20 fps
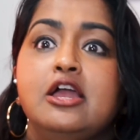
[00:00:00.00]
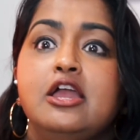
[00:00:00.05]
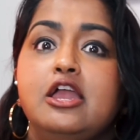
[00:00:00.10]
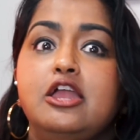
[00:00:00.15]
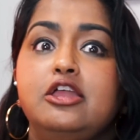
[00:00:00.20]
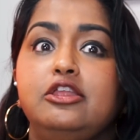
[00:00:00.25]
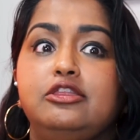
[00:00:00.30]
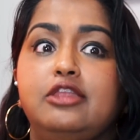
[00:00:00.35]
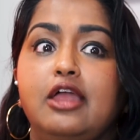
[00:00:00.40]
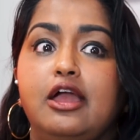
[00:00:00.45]

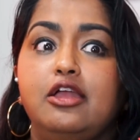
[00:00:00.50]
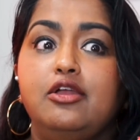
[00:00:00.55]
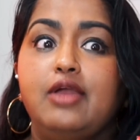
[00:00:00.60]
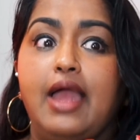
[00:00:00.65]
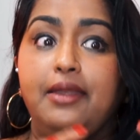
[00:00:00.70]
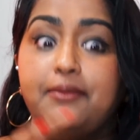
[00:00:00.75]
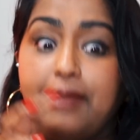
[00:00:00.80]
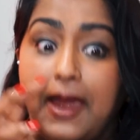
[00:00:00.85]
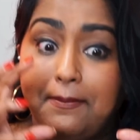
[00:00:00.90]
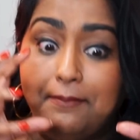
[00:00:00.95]

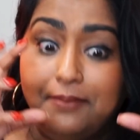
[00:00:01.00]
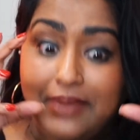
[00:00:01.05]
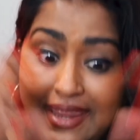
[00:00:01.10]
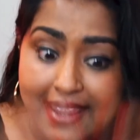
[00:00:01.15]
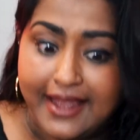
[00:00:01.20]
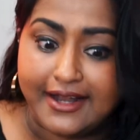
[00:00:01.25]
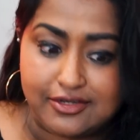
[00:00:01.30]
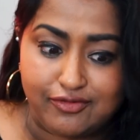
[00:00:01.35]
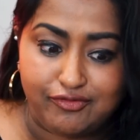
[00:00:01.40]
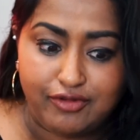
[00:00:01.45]
And
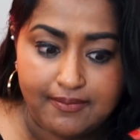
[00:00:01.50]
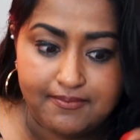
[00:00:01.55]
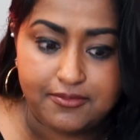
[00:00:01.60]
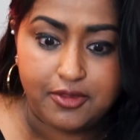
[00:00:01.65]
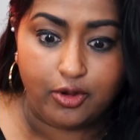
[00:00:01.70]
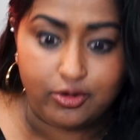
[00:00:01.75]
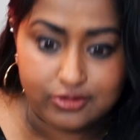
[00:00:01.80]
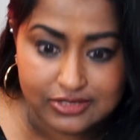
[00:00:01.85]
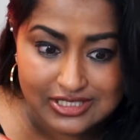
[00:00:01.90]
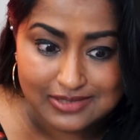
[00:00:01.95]
yet from
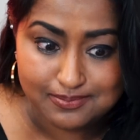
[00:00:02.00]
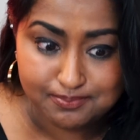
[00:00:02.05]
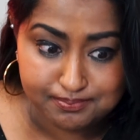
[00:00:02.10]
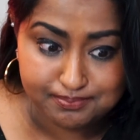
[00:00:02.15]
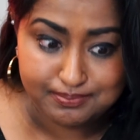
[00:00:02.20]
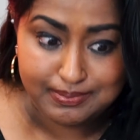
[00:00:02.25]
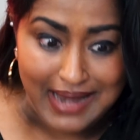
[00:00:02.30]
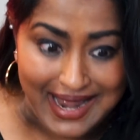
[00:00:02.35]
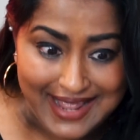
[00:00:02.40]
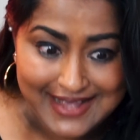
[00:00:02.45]
those
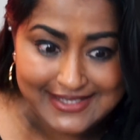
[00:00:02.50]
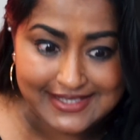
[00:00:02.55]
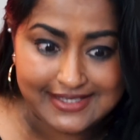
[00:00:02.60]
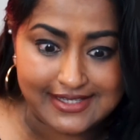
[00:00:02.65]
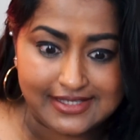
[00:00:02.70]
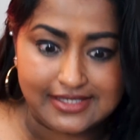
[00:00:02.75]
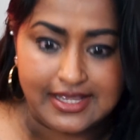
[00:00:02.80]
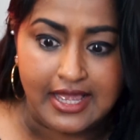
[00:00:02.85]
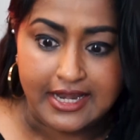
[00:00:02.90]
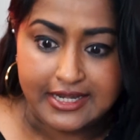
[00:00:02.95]

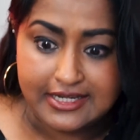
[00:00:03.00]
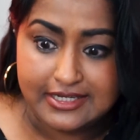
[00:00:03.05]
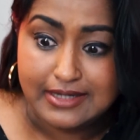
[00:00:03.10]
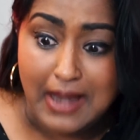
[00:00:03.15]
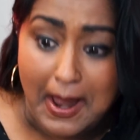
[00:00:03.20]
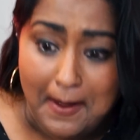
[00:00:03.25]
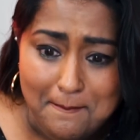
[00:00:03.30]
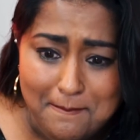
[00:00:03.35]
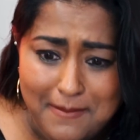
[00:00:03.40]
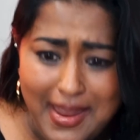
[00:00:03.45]
places,
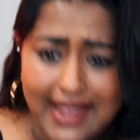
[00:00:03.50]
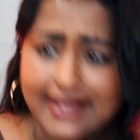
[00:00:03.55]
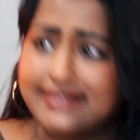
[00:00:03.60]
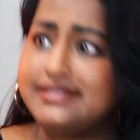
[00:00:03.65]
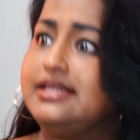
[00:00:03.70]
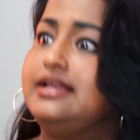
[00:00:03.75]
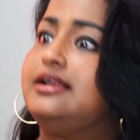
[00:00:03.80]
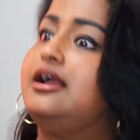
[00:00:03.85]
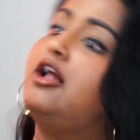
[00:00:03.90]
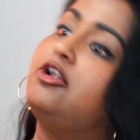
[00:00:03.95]

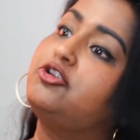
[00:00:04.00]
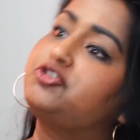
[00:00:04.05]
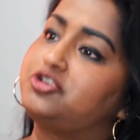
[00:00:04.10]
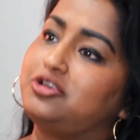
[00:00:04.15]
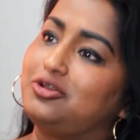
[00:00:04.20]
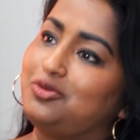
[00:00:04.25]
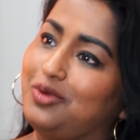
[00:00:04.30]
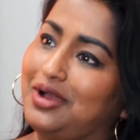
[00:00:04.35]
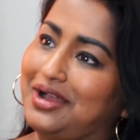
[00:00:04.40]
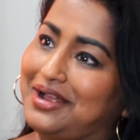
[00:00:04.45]
amazing
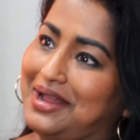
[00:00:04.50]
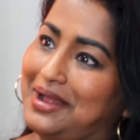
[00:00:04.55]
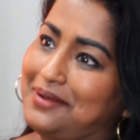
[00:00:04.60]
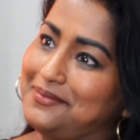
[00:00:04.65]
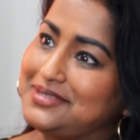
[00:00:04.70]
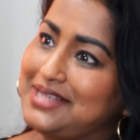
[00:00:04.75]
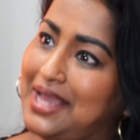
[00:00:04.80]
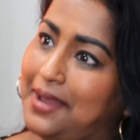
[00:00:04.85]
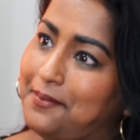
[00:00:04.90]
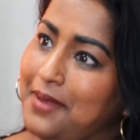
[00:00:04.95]
cultural work
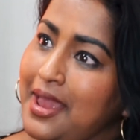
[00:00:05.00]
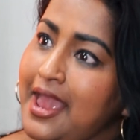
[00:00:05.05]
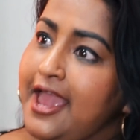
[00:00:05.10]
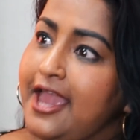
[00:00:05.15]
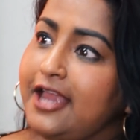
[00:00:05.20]
comes up.